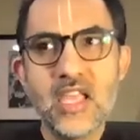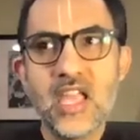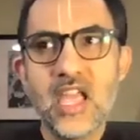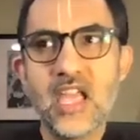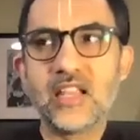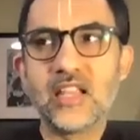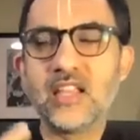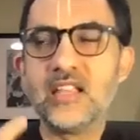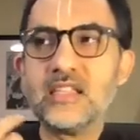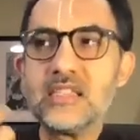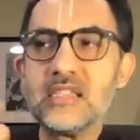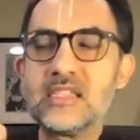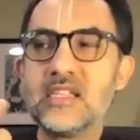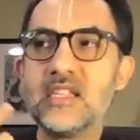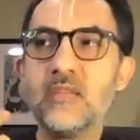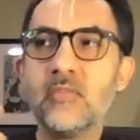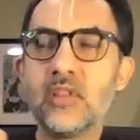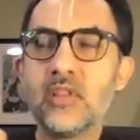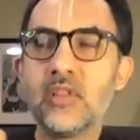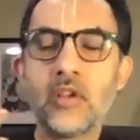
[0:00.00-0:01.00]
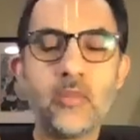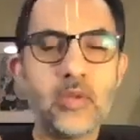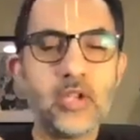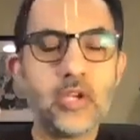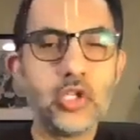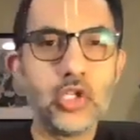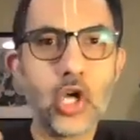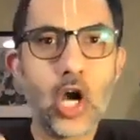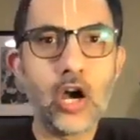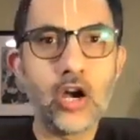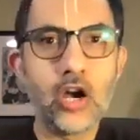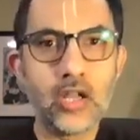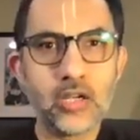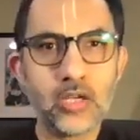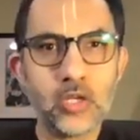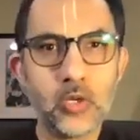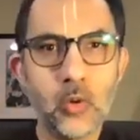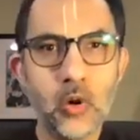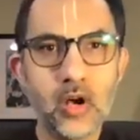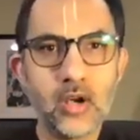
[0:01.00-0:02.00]
it can seem a little bit jarring
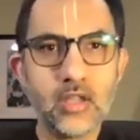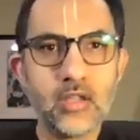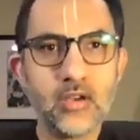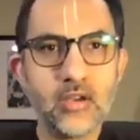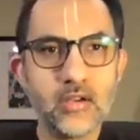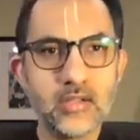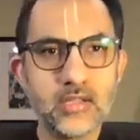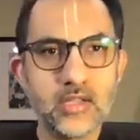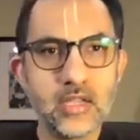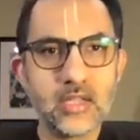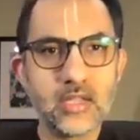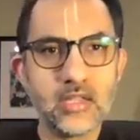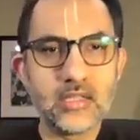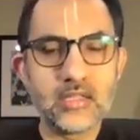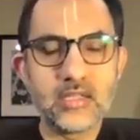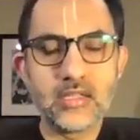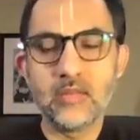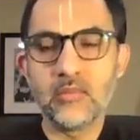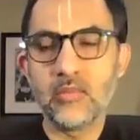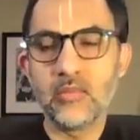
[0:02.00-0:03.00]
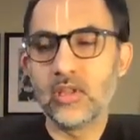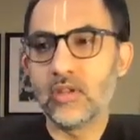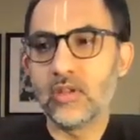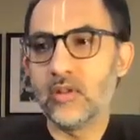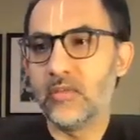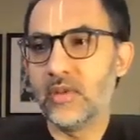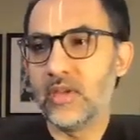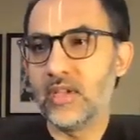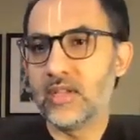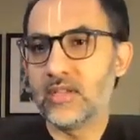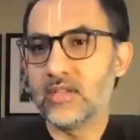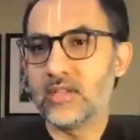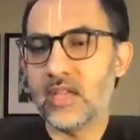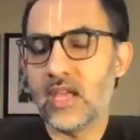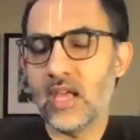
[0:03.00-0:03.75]
to our ears. It can seem a little bit,